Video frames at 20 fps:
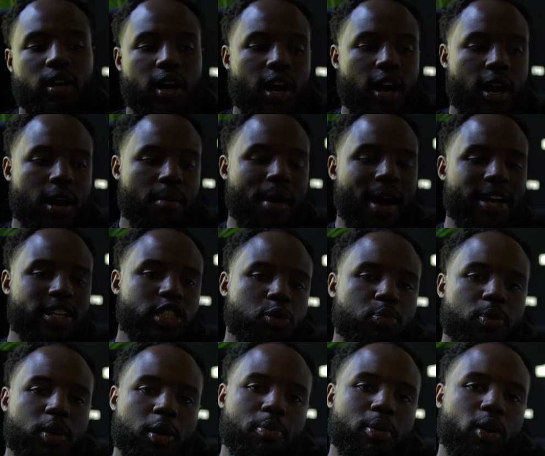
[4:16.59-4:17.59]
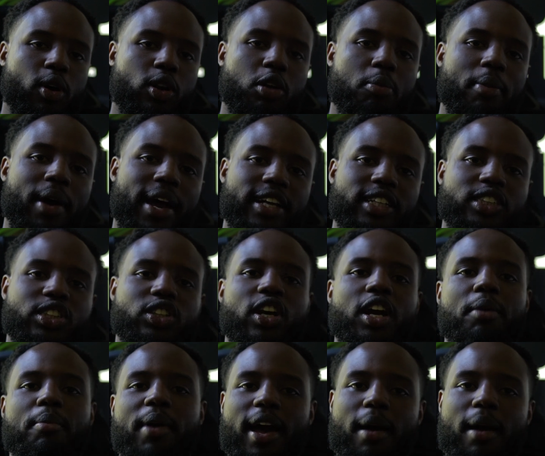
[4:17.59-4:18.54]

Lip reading: I just put a poll on my Instagram.